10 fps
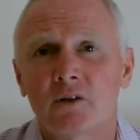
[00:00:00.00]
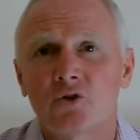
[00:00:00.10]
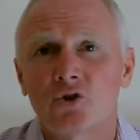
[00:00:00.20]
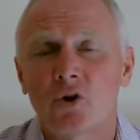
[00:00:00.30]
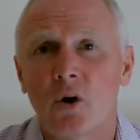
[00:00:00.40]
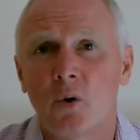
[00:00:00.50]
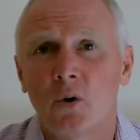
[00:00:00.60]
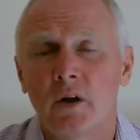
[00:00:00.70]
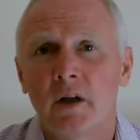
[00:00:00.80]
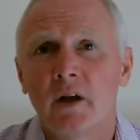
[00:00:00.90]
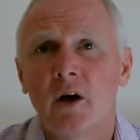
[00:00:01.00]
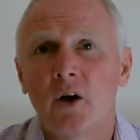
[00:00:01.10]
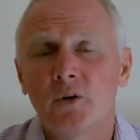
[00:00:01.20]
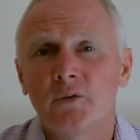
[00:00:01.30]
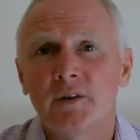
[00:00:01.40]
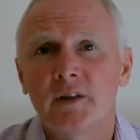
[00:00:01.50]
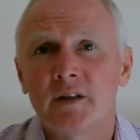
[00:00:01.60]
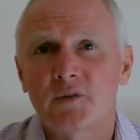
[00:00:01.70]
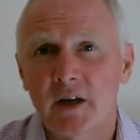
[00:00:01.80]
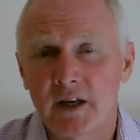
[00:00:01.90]
control over
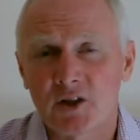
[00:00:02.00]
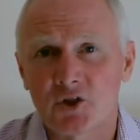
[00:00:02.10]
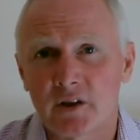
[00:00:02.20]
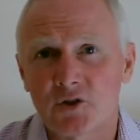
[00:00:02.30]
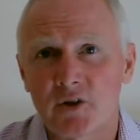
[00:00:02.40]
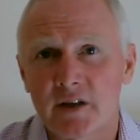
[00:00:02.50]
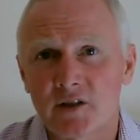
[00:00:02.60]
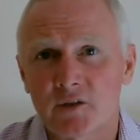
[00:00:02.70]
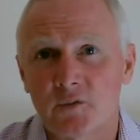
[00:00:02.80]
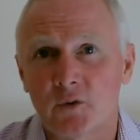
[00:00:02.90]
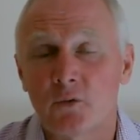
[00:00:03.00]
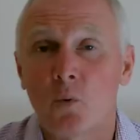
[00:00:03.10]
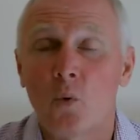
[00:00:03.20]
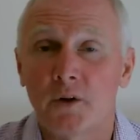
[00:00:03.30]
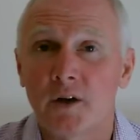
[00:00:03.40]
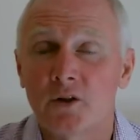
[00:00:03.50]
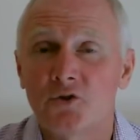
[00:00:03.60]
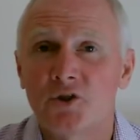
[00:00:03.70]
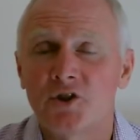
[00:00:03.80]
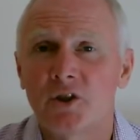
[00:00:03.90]
these financial interests for a
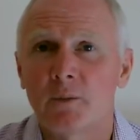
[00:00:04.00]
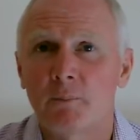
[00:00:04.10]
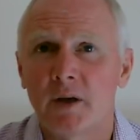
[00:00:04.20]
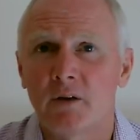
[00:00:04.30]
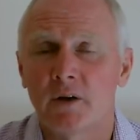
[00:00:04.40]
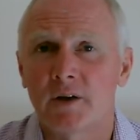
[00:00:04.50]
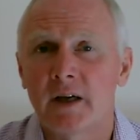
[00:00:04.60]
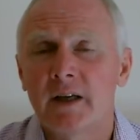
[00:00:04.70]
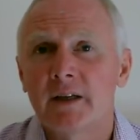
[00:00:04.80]
100-year period.